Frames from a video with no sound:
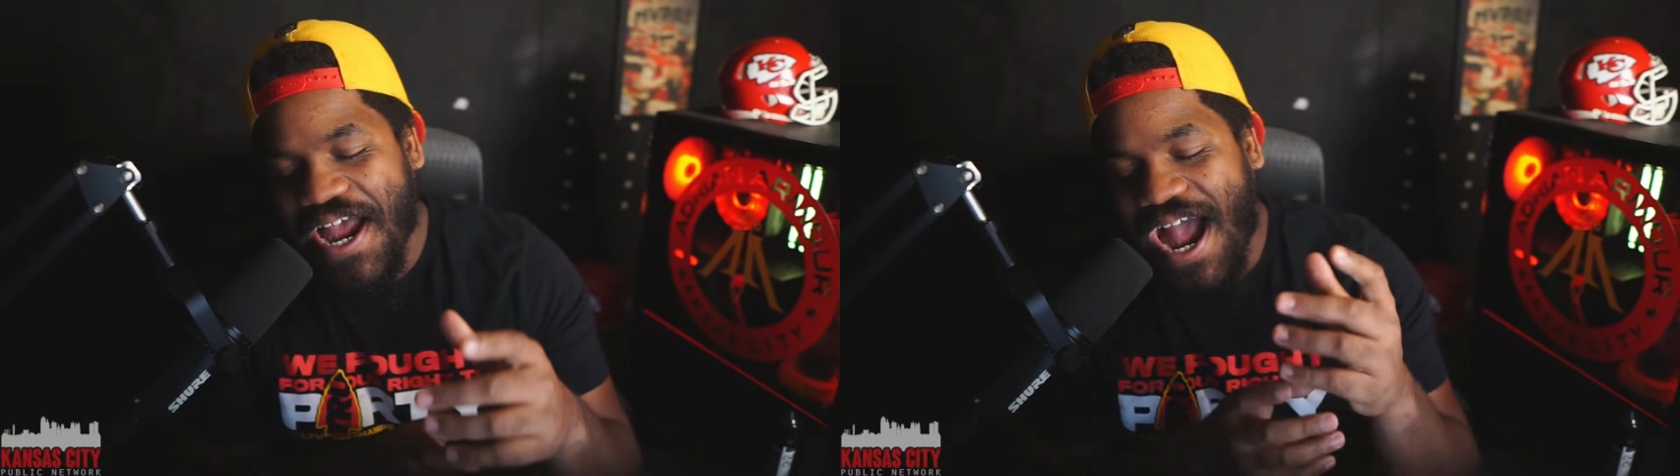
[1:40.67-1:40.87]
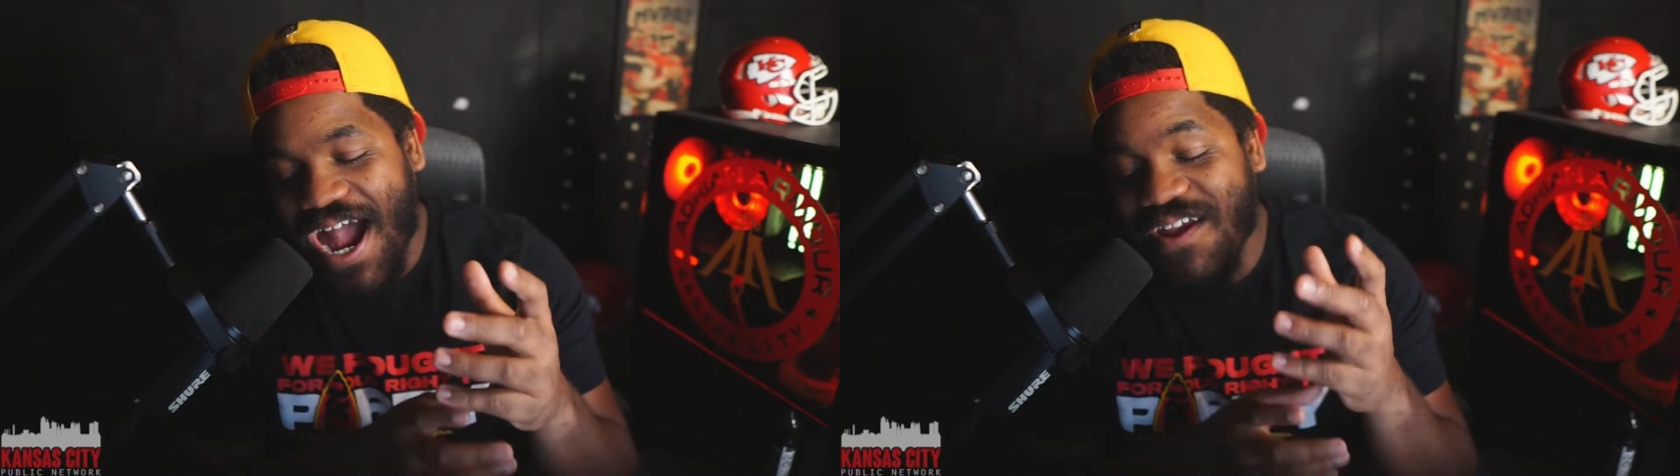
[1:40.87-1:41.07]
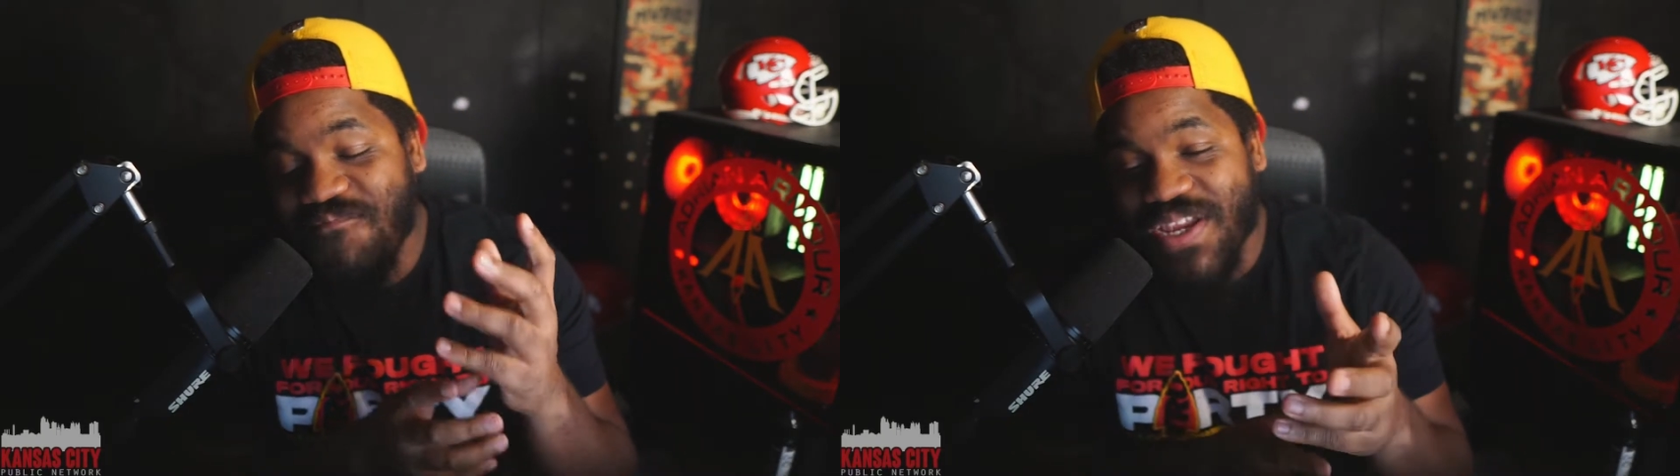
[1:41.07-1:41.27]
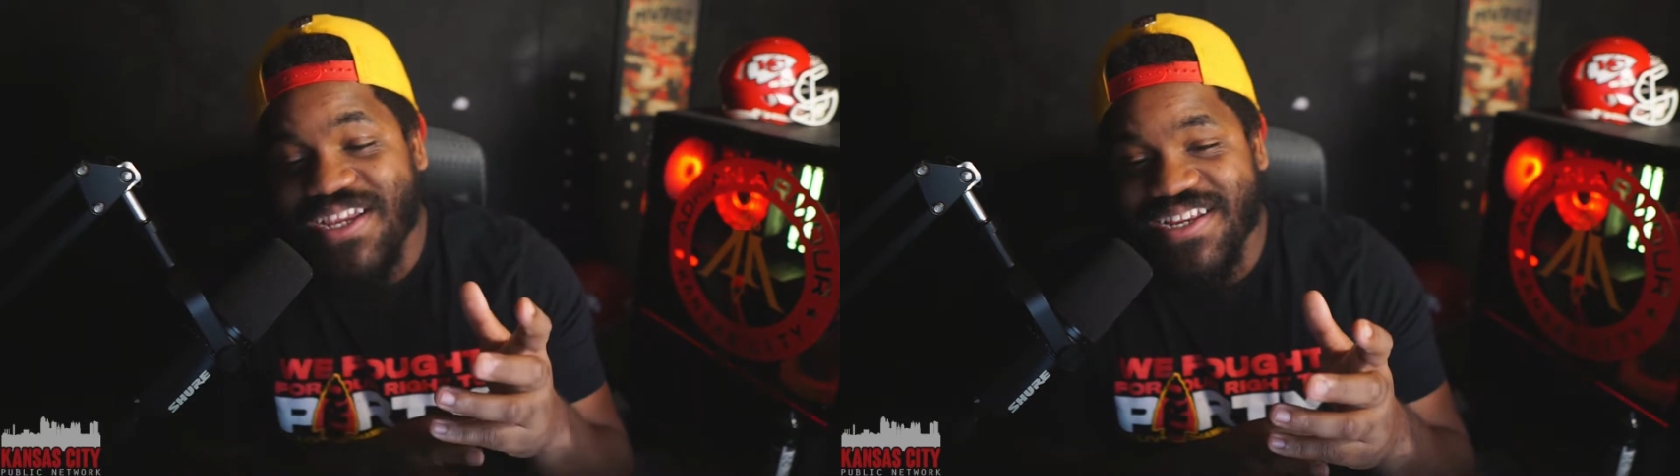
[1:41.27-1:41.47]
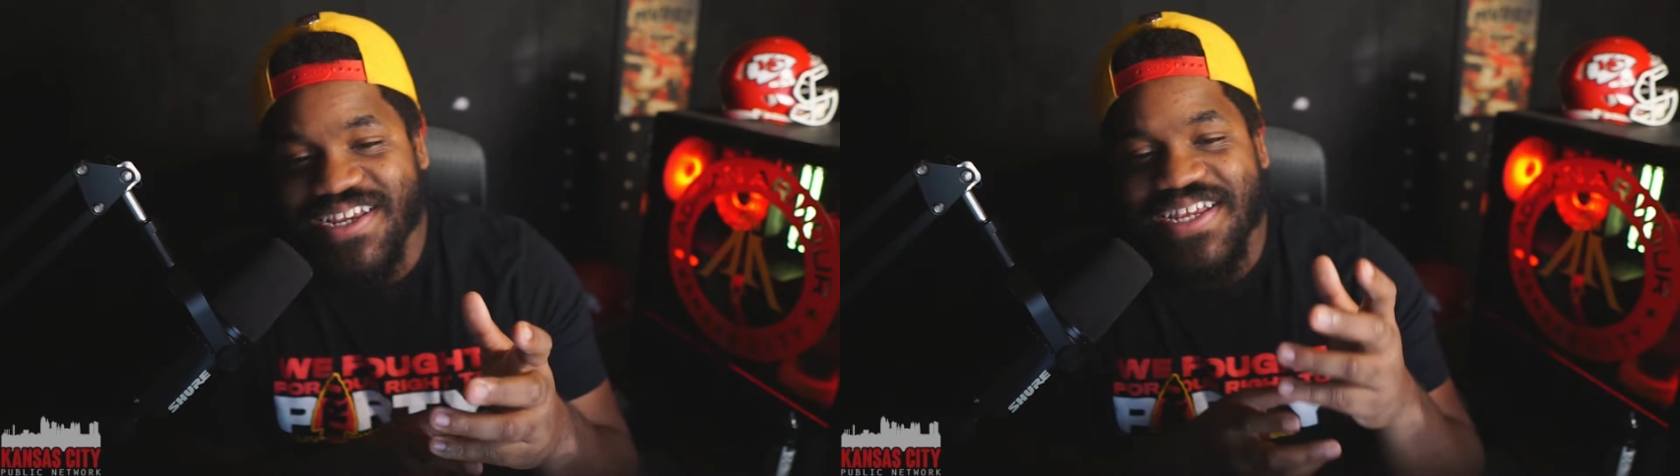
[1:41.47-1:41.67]
I
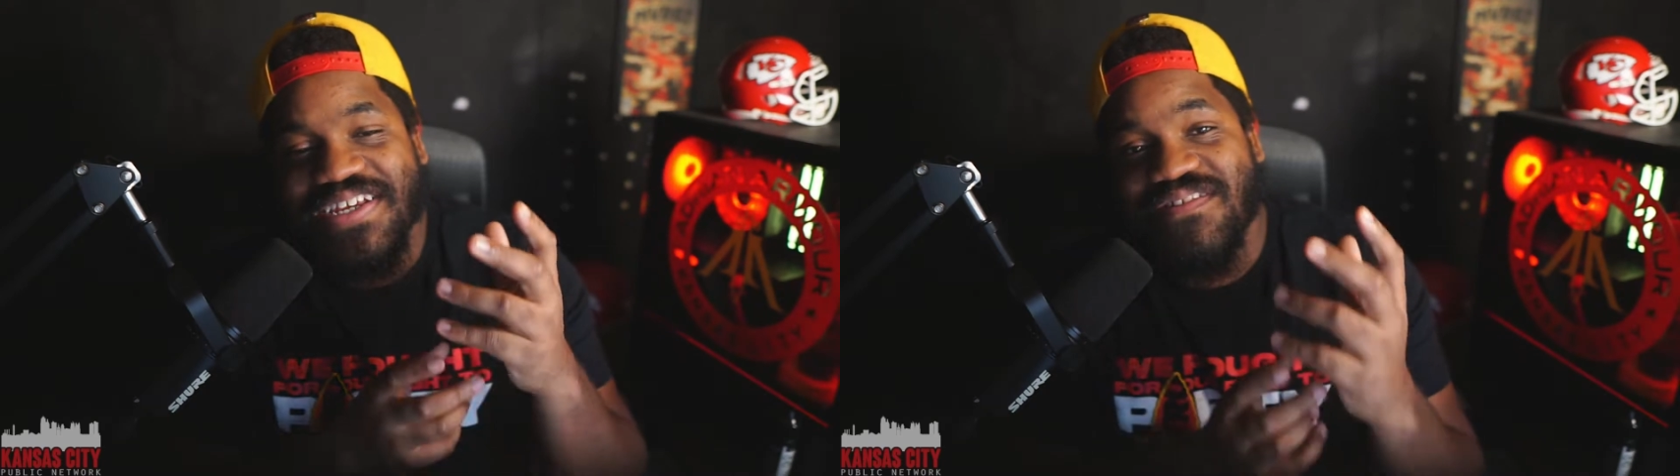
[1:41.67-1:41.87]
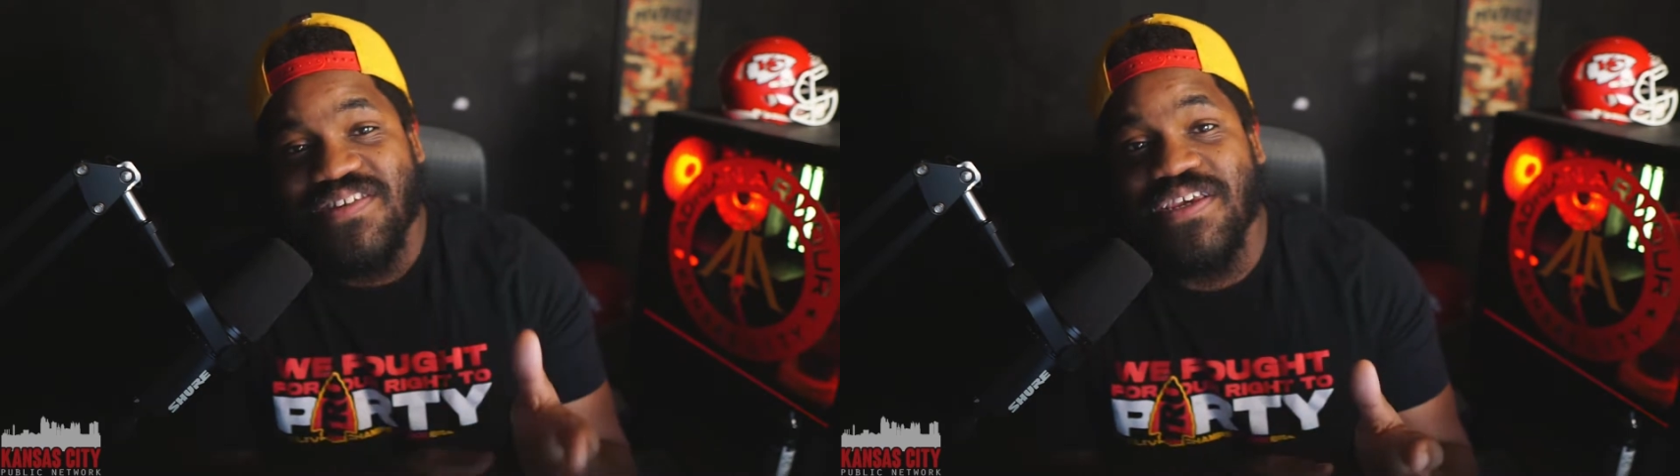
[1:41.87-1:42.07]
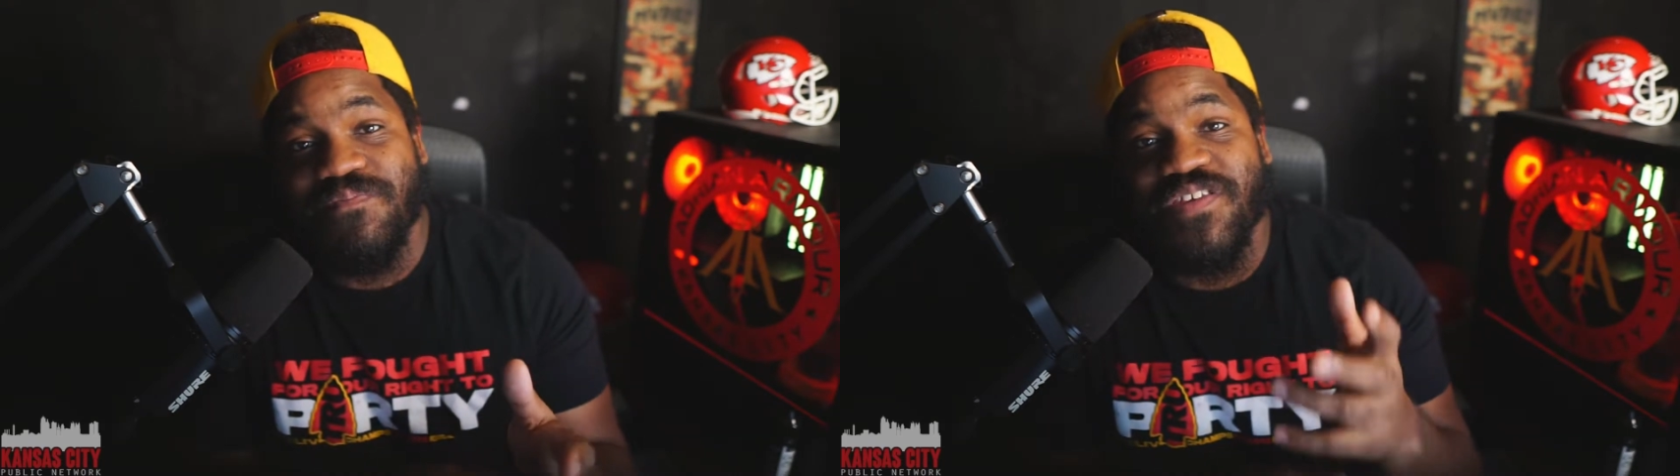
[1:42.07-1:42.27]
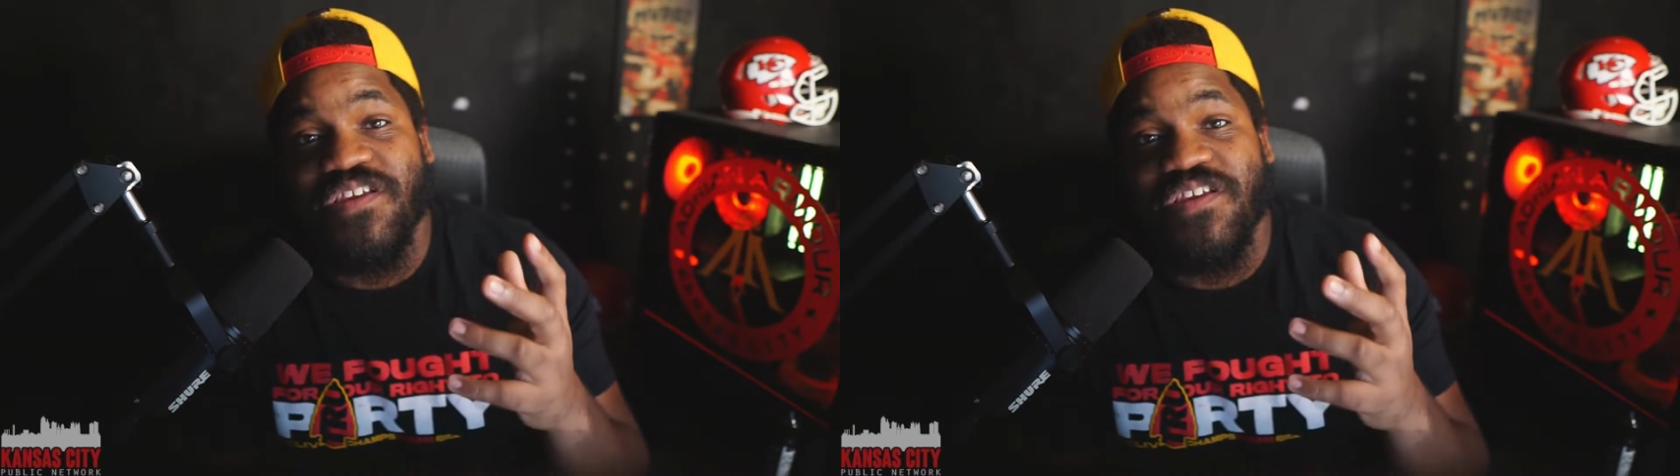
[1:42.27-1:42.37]
mean tips